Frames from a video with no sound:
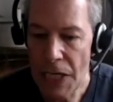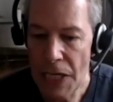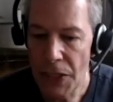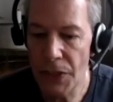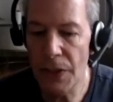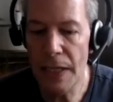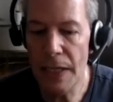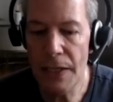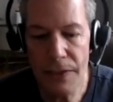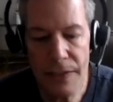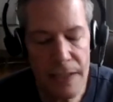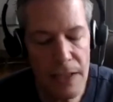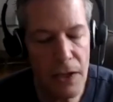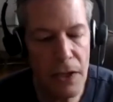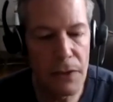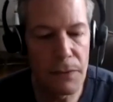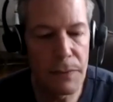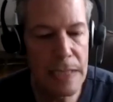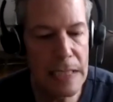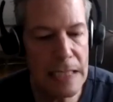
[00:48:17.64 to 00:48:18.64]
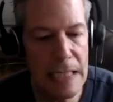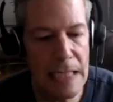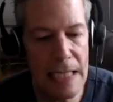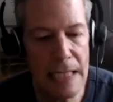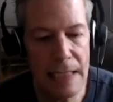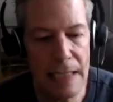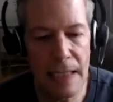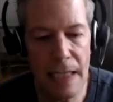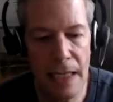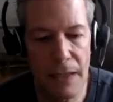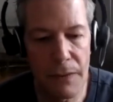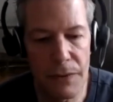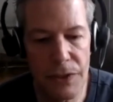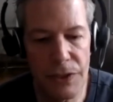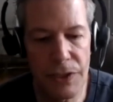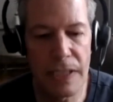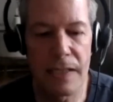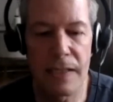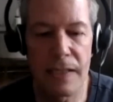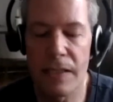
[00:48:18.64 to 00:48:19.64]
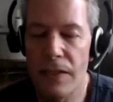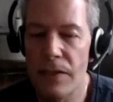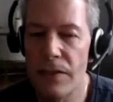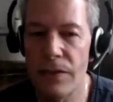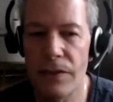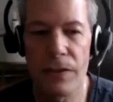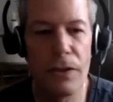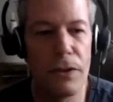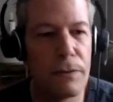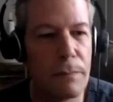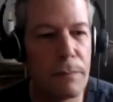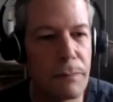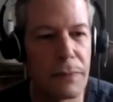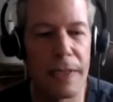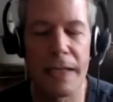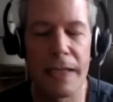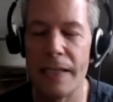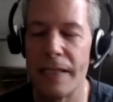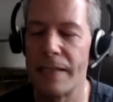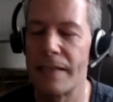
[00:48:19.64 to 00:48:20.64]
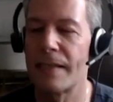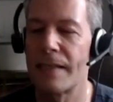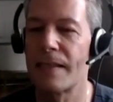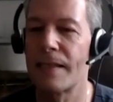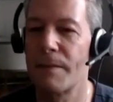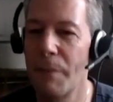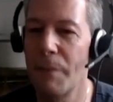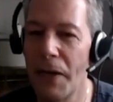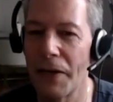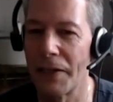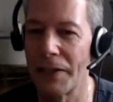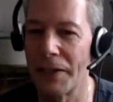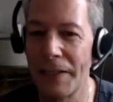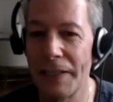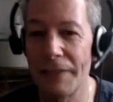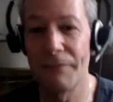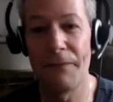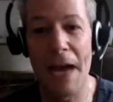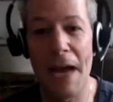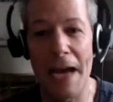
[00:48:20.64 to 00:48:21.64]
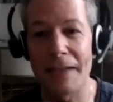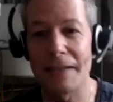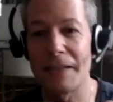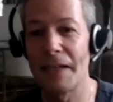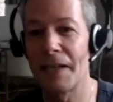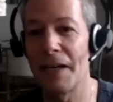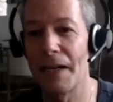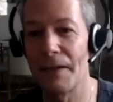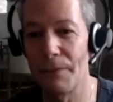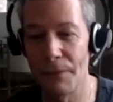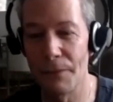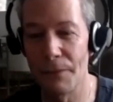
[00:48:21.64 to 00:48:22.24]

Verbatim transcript: you know I used to always think that I was just so bloody smart. In fact, I got